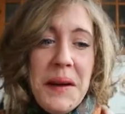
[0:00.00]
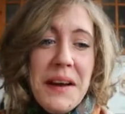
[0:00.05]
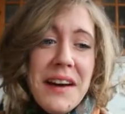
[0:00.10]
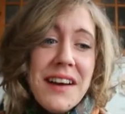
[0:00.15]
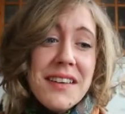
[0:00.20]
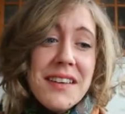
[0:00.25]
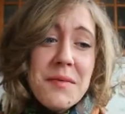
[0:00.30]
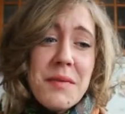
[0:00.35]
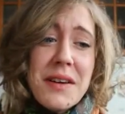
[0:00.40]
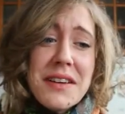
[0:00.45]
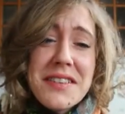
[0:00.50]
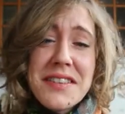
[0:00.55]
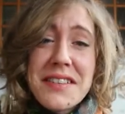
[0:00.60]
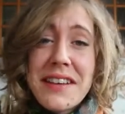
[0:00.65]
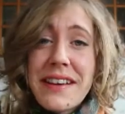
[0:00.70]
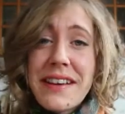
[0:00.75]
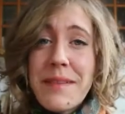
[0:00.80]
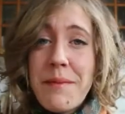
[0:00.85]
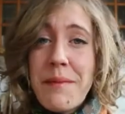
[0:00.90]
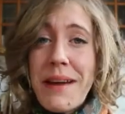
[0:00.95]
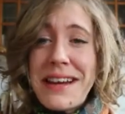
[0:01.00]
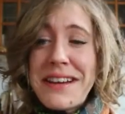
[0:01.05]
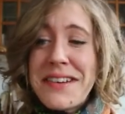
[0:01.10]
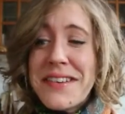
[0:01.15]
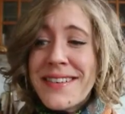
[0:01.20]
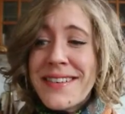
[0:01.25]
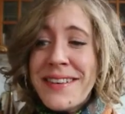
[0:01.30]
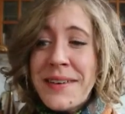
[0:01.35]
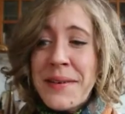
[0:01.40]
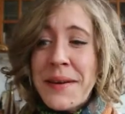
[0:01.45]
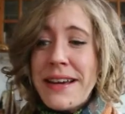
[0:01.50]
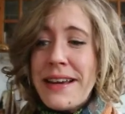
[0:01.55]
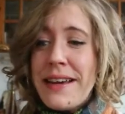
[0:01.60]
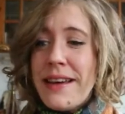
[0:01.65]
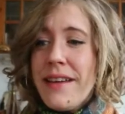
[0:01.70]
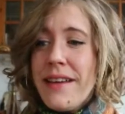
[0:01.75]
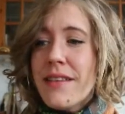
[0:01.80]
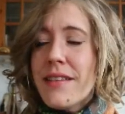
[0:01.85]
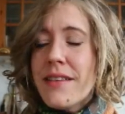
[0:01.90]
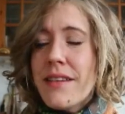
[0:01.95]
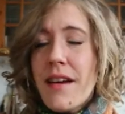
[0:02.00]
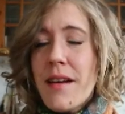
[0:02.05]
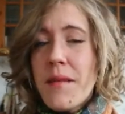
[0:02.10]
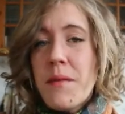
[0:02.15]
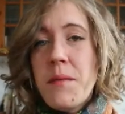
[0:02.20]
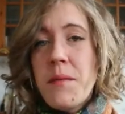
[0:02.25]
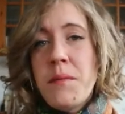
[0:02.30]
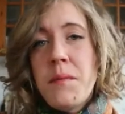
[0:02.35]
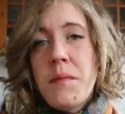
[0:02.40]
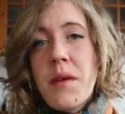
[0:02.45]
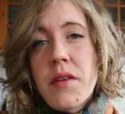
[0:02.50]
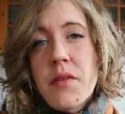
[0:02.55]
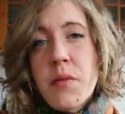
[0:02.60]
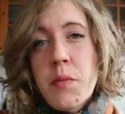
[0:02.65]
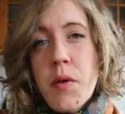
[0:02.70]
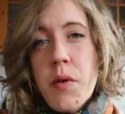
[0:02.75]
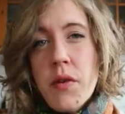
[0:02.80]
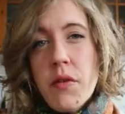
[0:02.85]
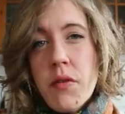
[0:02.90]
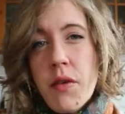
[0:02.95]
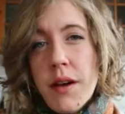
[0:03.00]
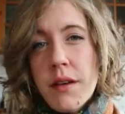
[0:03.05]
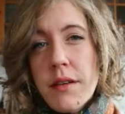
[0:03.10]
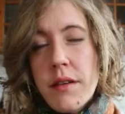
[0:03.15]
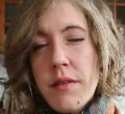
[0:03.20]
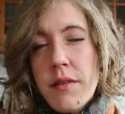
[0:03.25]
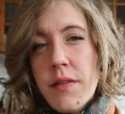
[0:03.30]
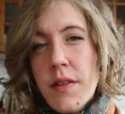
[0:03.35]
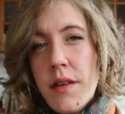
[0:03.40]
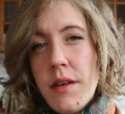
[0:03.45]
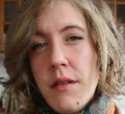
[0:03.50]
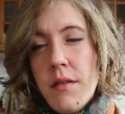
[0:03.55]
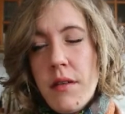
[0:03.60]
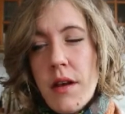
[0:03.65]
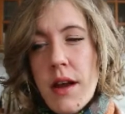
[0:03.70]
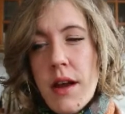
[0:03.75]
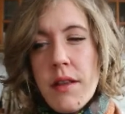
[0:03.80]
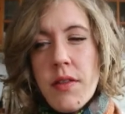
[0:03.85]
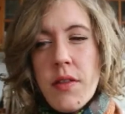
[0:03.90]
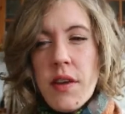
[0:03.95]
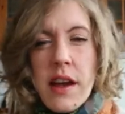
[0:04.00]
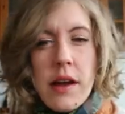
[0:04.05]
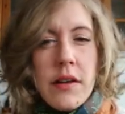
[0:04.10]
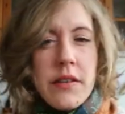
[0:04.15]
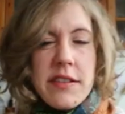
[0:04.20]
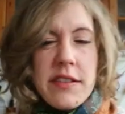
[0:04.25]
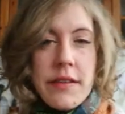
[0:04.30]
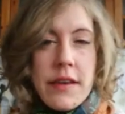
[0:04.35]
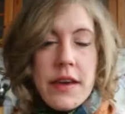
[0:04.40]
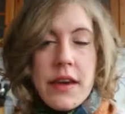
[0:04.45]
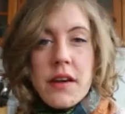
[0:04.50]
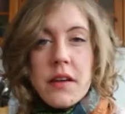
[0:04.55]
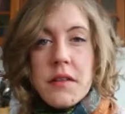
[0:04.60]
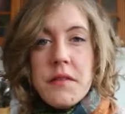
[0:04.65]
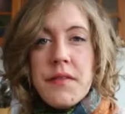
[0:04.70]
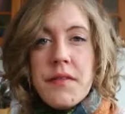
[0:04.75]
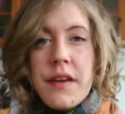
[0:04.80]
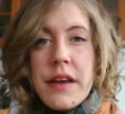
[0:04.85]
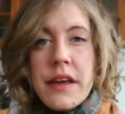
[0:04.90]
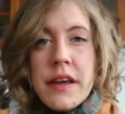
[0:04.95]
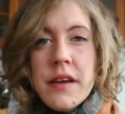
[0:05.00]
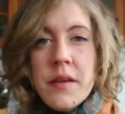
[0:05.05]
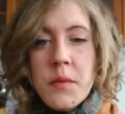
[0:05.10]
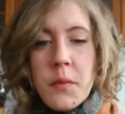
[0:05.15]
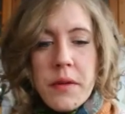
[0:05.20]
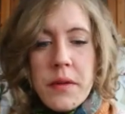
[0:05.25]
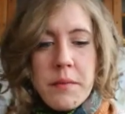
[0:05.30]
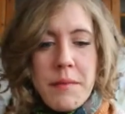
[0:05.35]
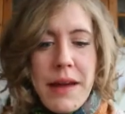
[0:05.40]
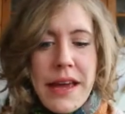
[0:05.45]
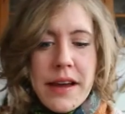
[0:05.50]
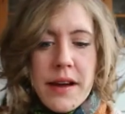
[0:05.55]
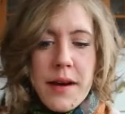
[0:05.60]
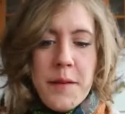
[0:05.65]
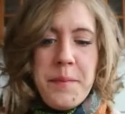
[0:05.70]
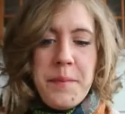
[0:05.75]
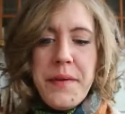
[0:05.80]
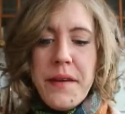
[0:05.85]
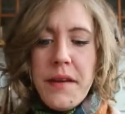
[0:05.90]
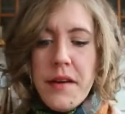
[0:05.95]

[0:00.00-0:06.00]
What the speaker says: as much as I can manage anyway, is much more attractive than anything else that you can fake with makeup.